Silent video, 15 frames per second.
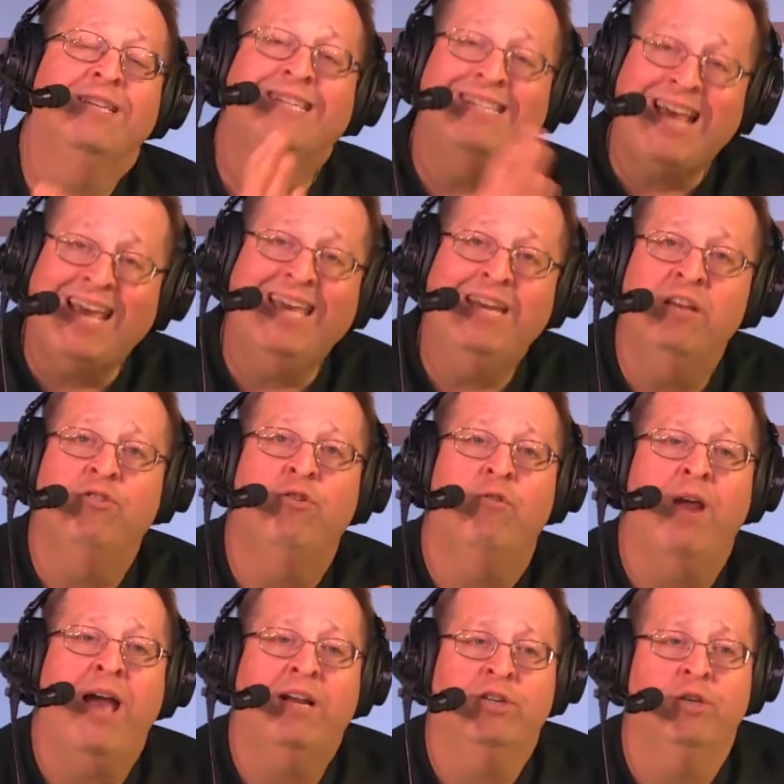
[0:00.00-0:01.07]
The second
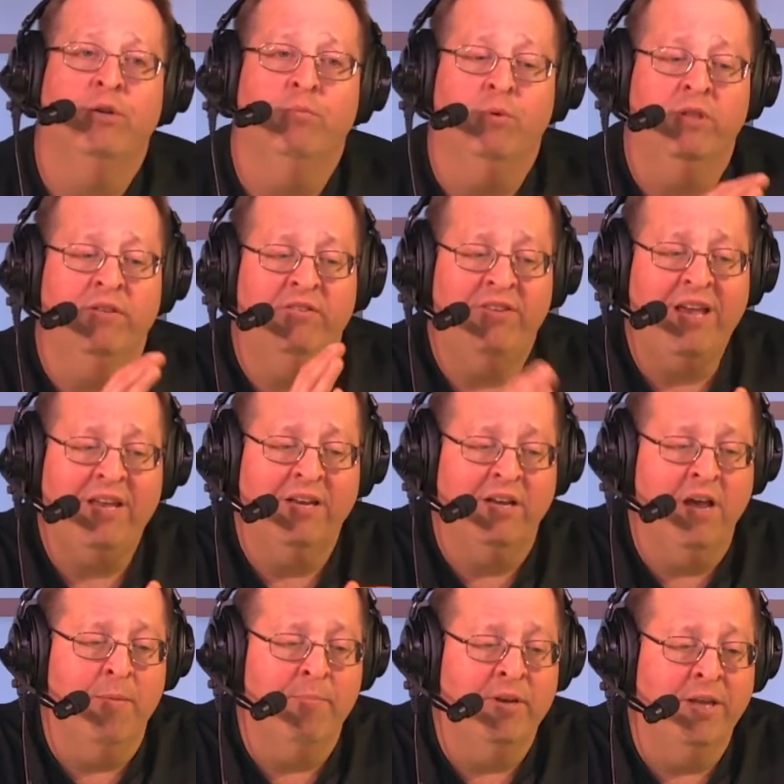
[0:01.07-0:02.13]
interaction with the
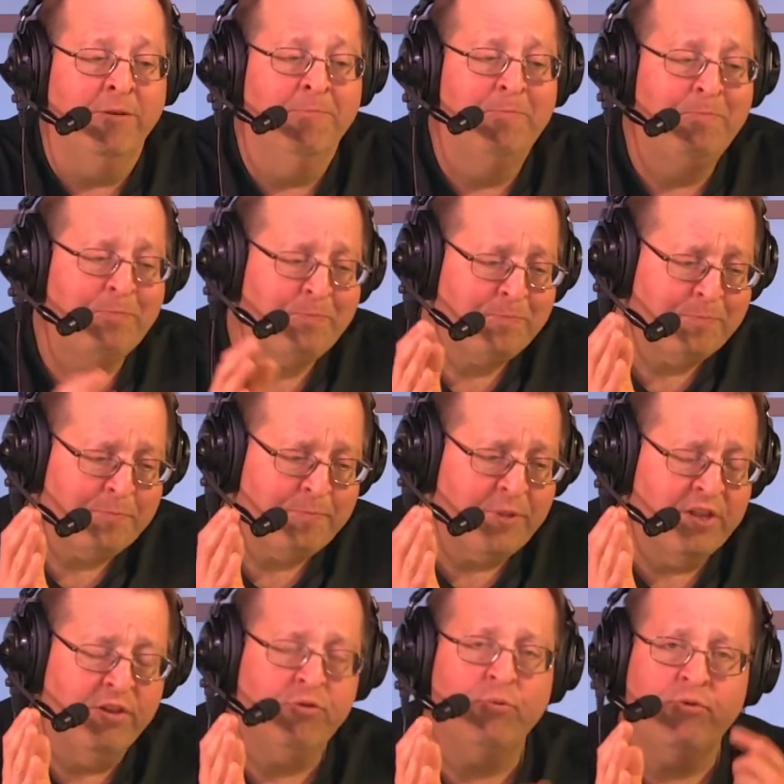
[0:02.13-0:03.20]
second company,
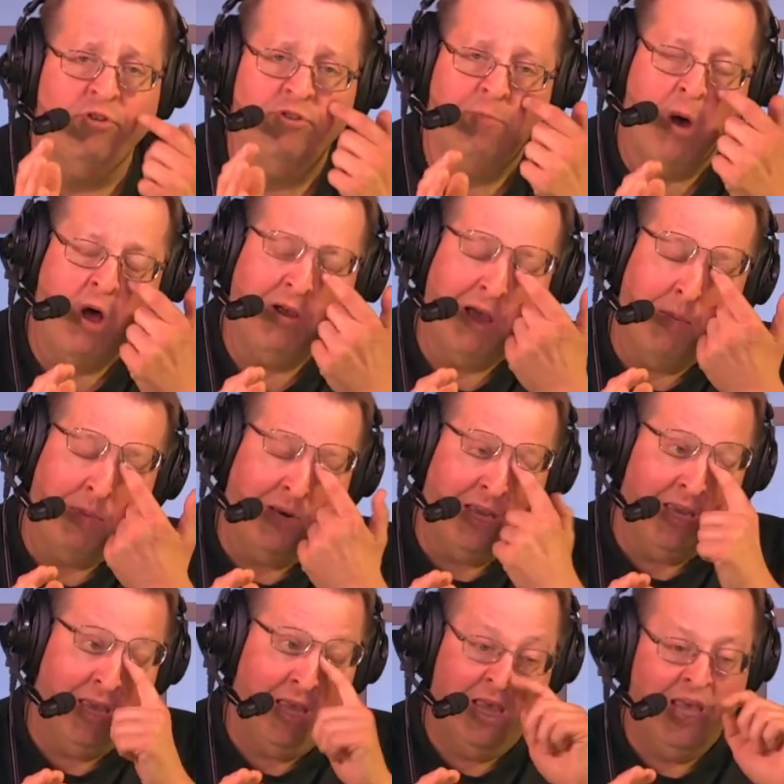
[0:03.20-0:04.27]
this was a small
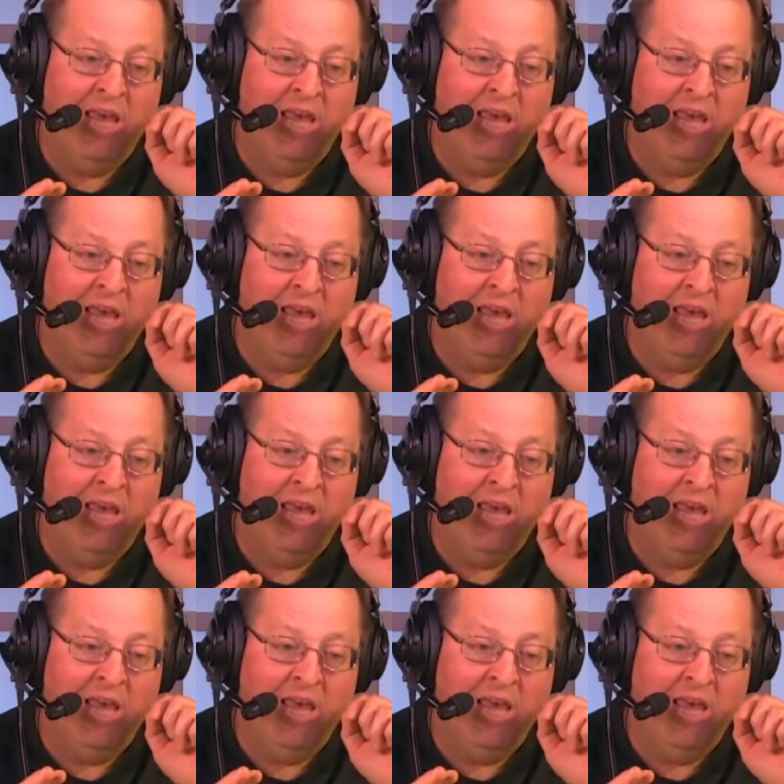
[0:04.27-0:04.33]
company.